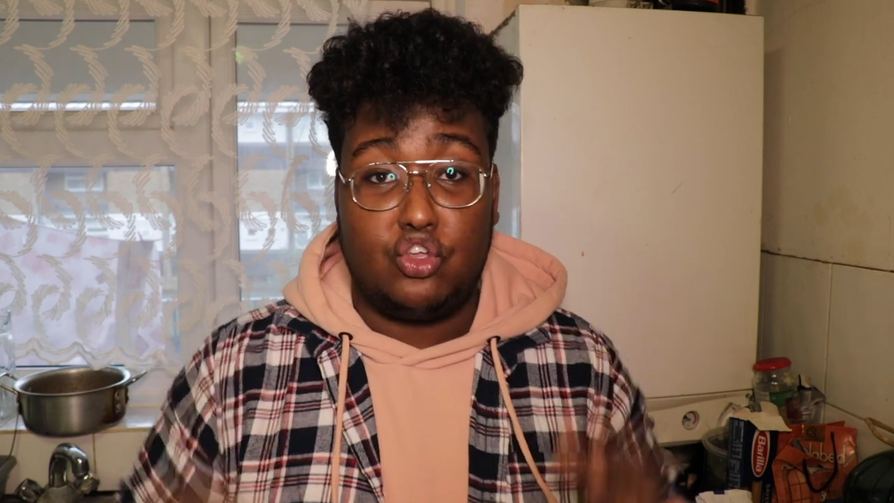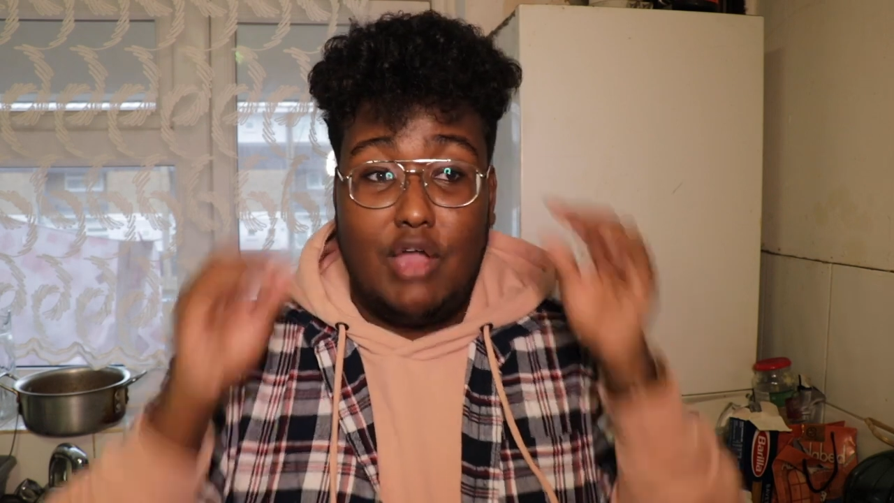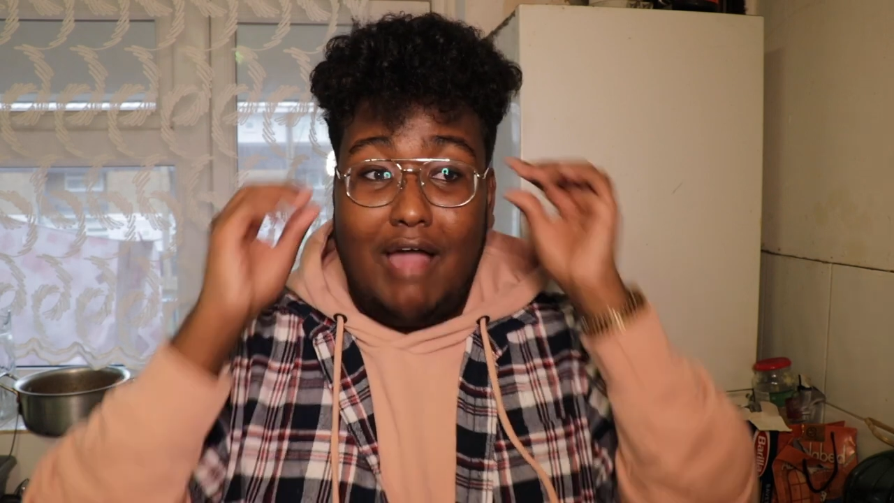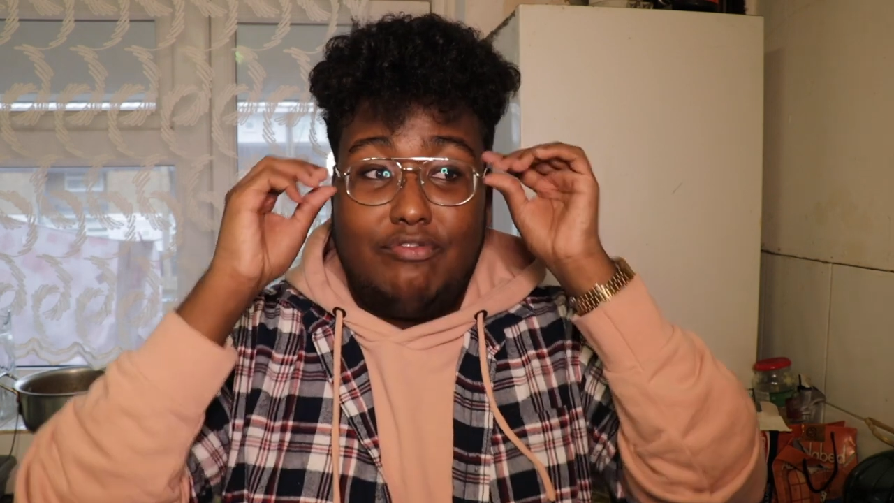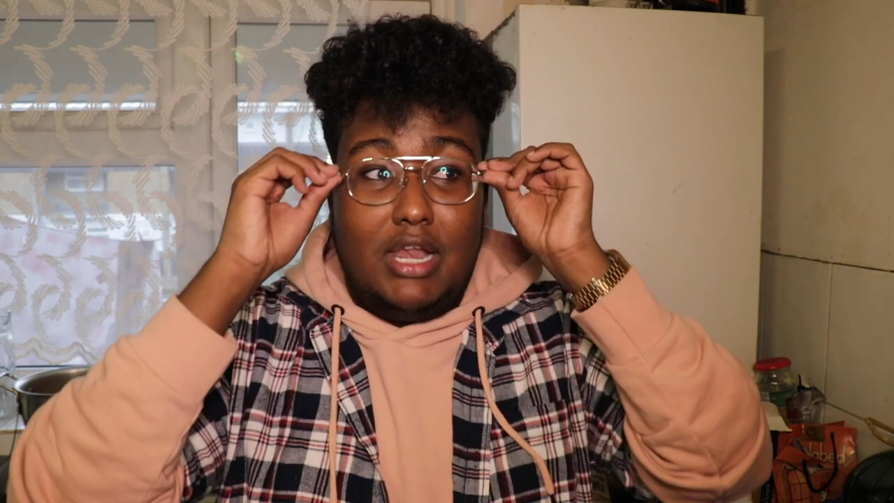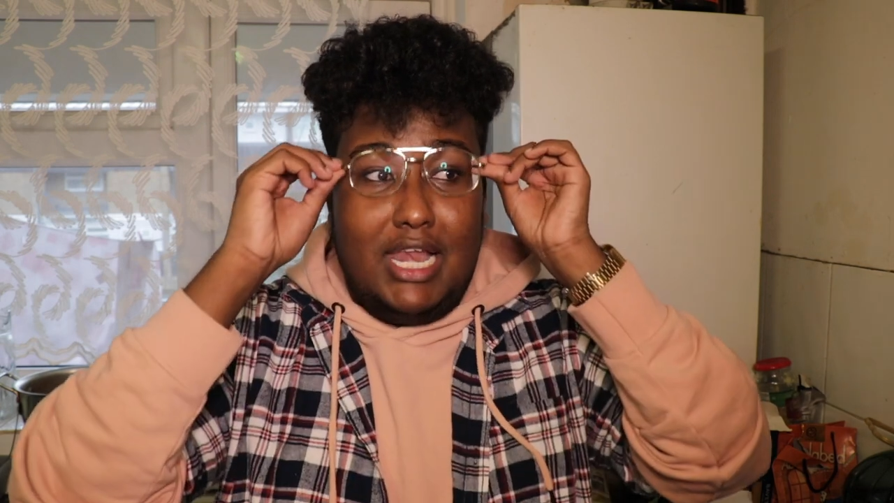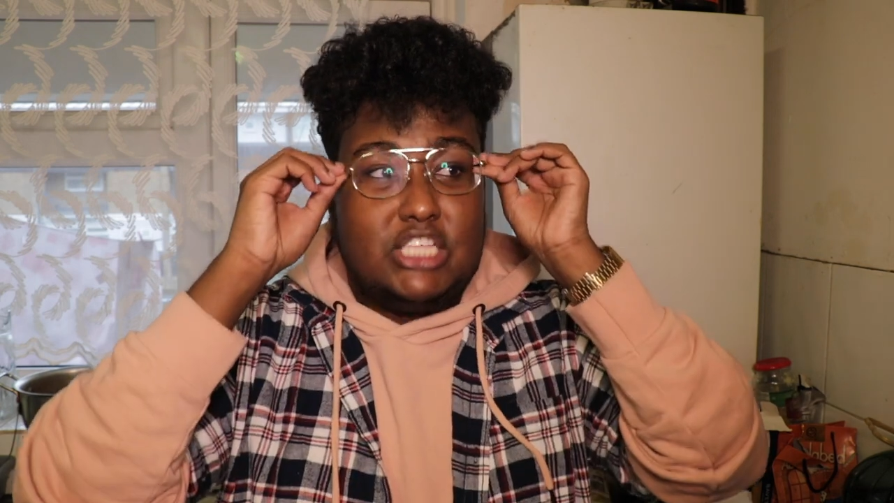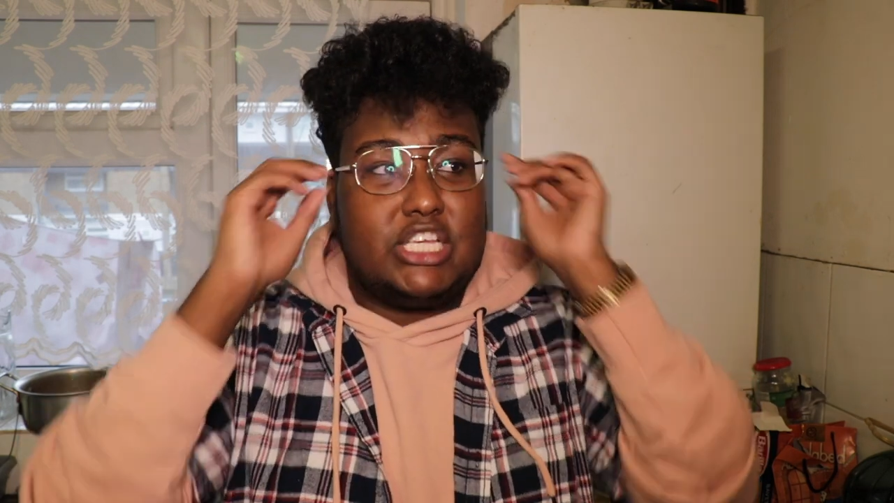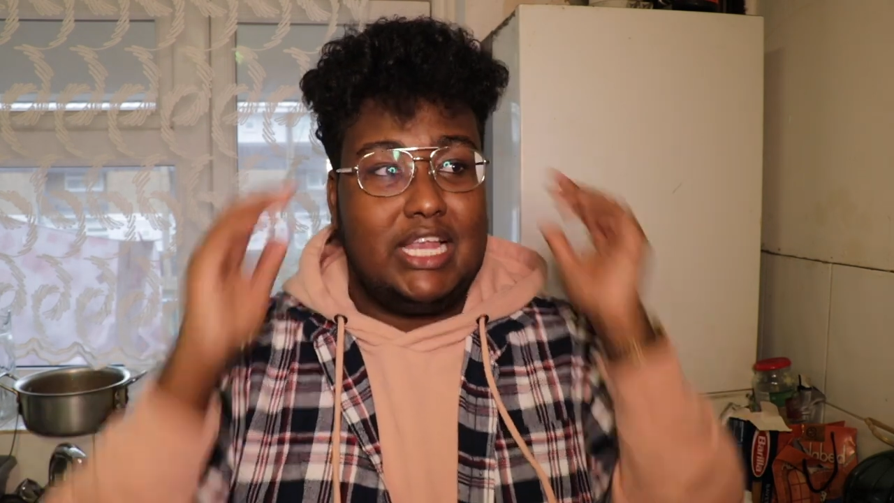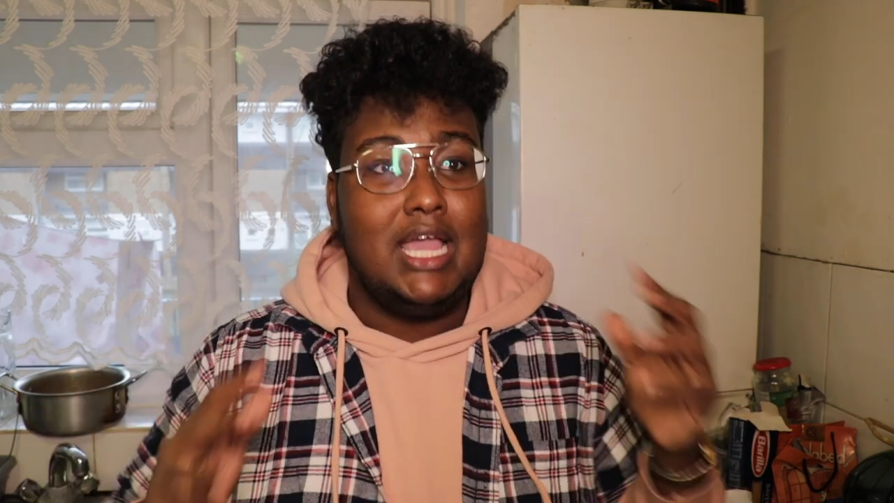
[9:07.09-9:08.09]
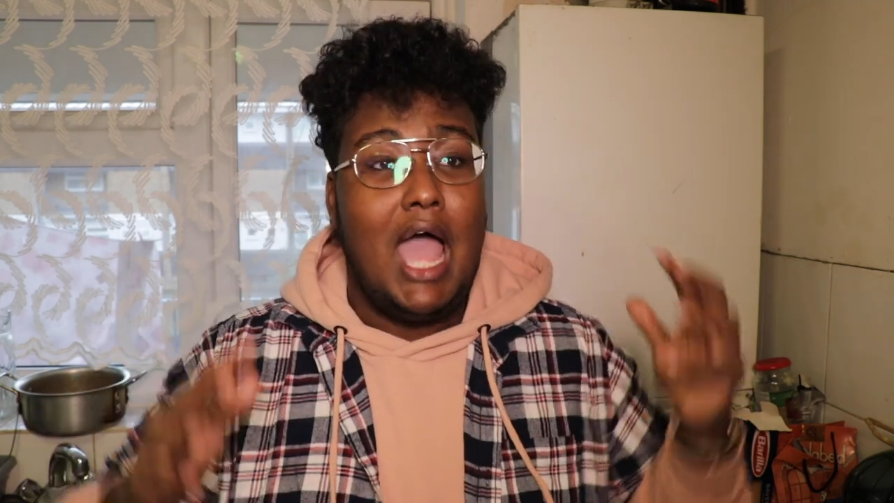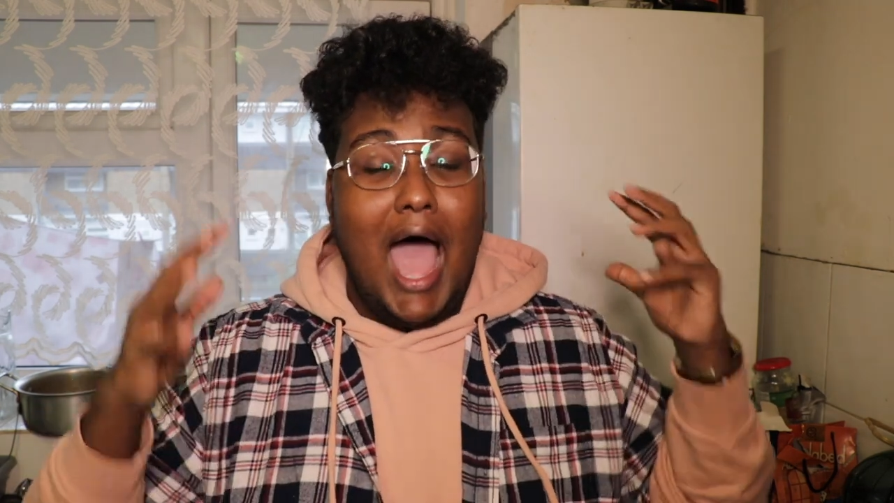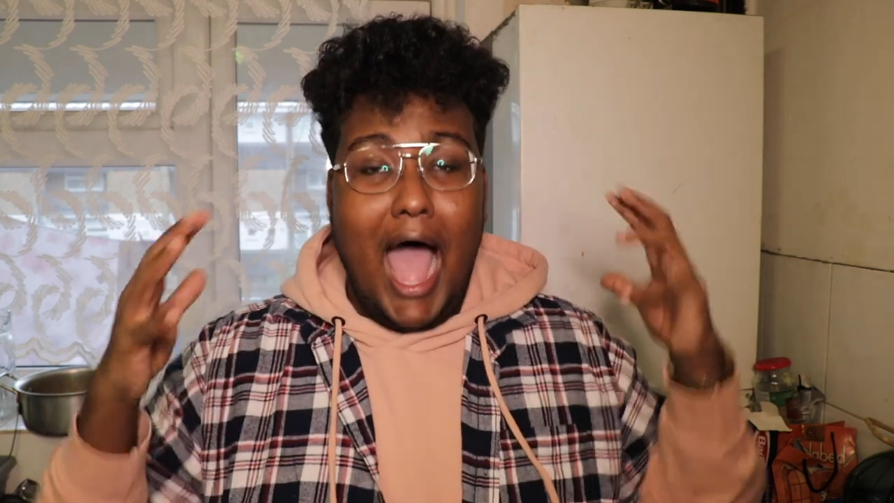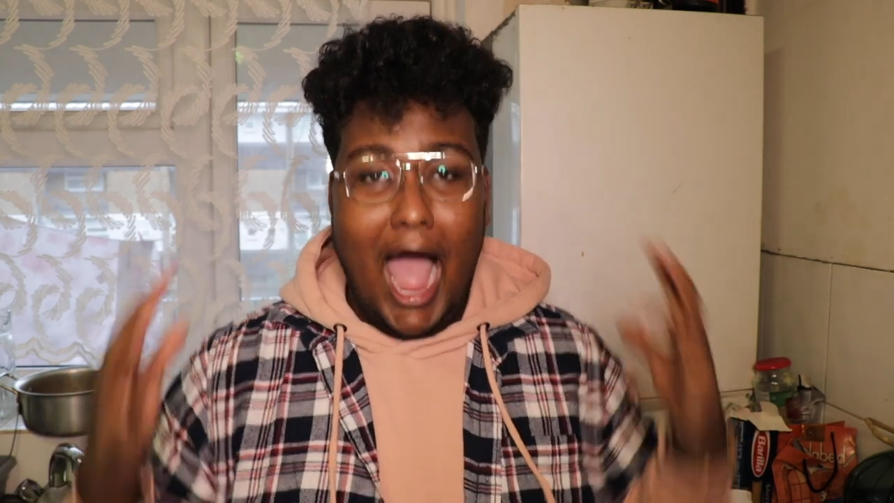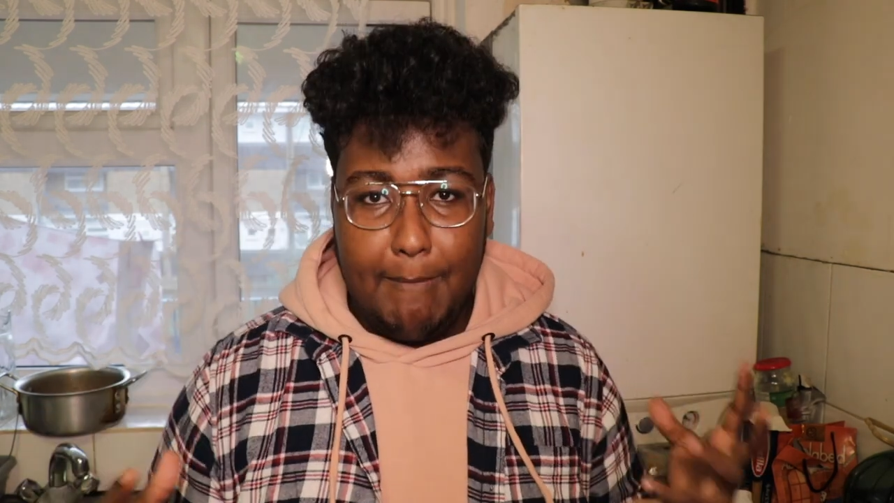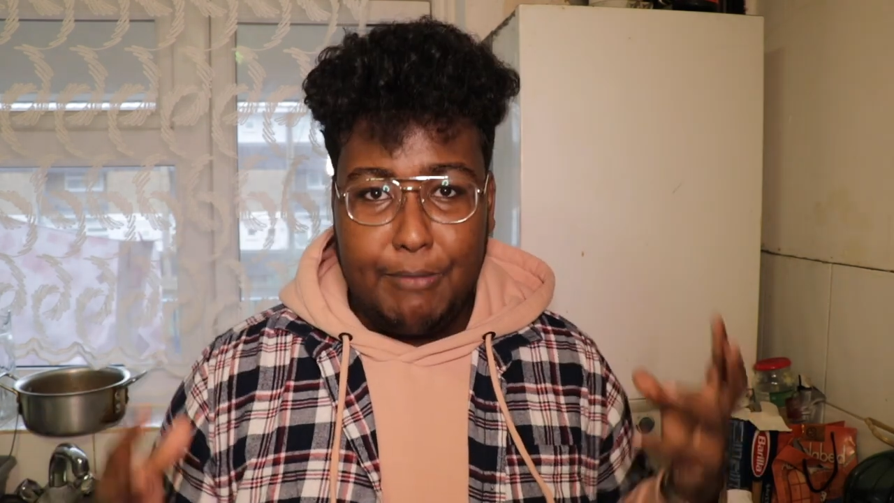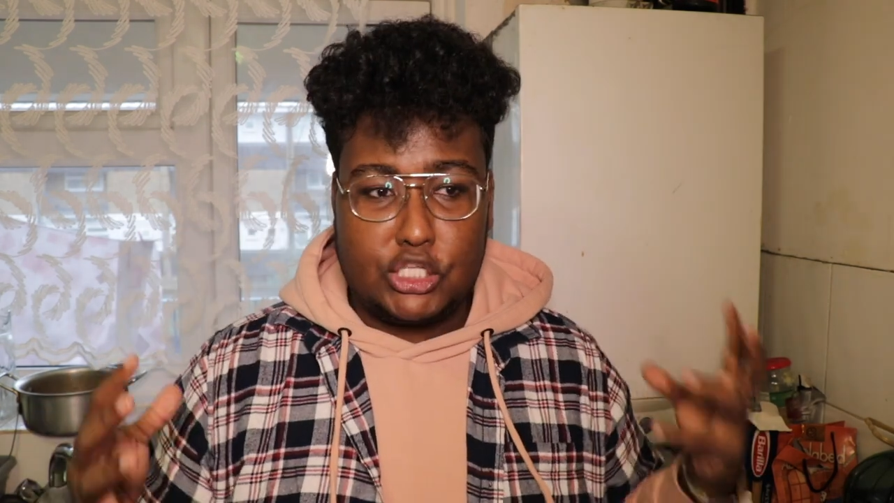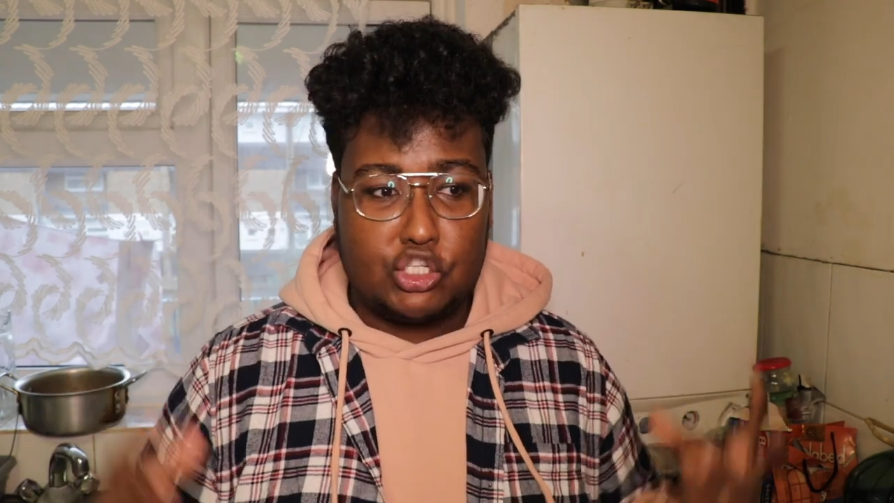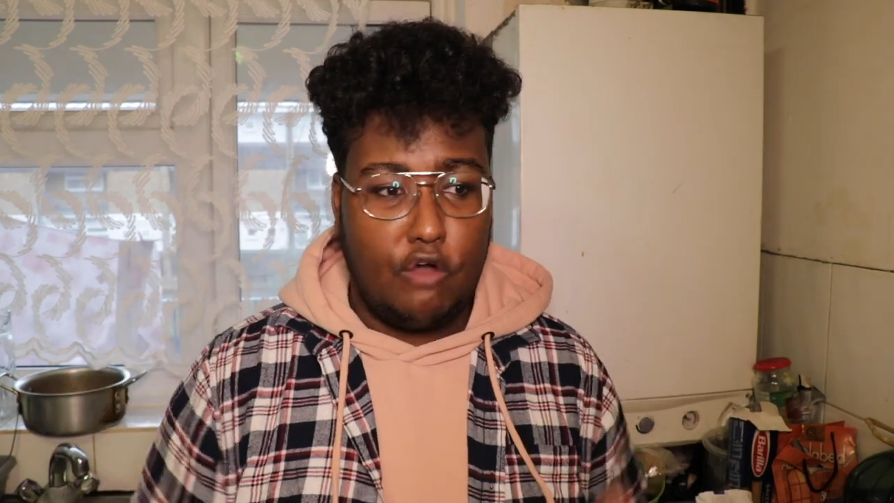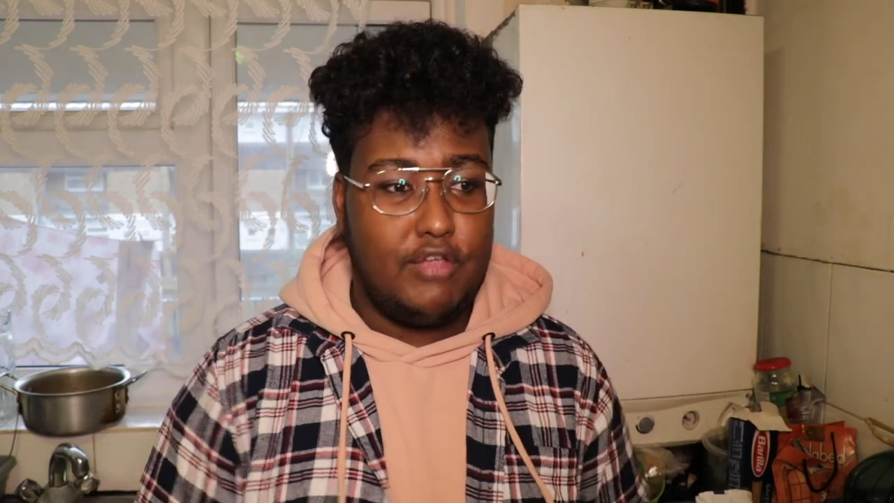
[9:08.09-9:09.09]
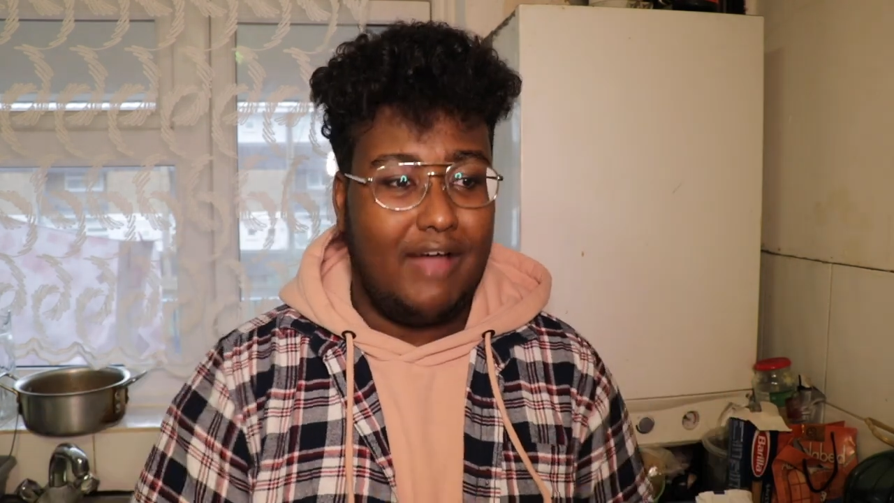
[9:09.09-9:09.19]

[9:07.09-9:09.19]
So you have to literally hype yourself.